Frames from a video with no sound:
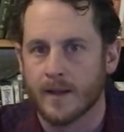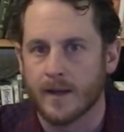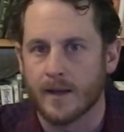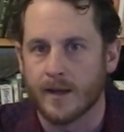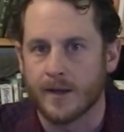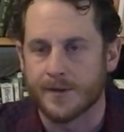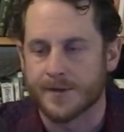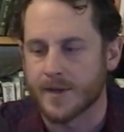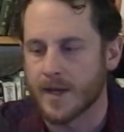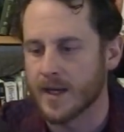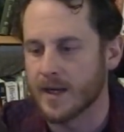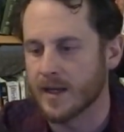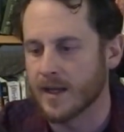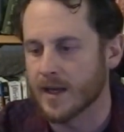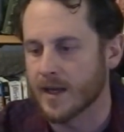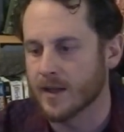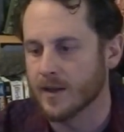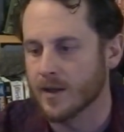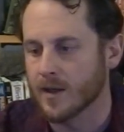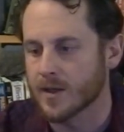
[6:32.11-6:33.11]
it's kind of
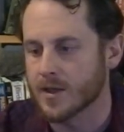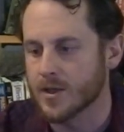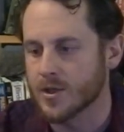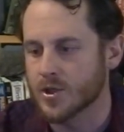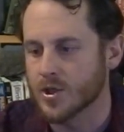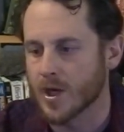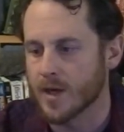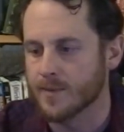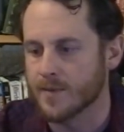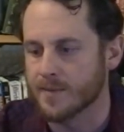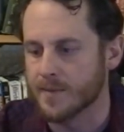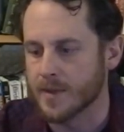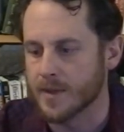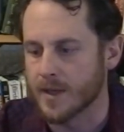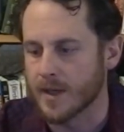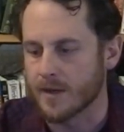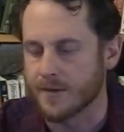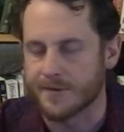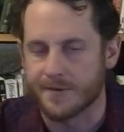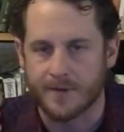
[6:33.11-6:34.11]
like a lucky charm to me
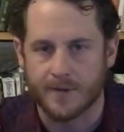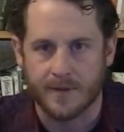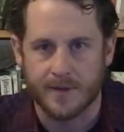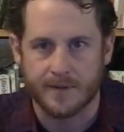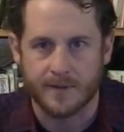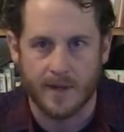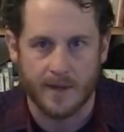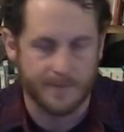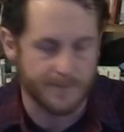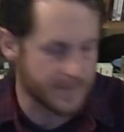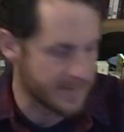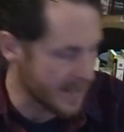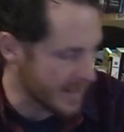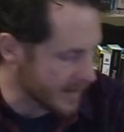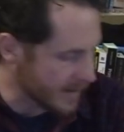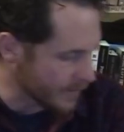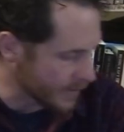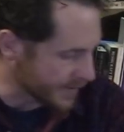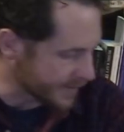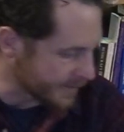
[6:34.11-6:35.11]
now, so I
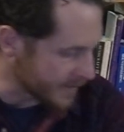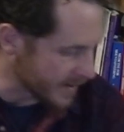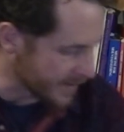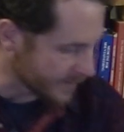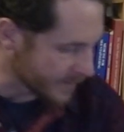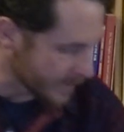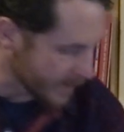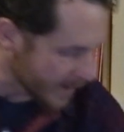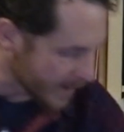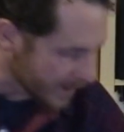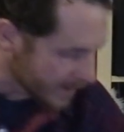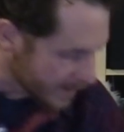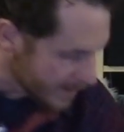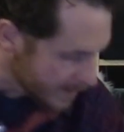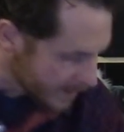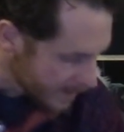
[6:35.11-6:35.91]
take it with me everywhere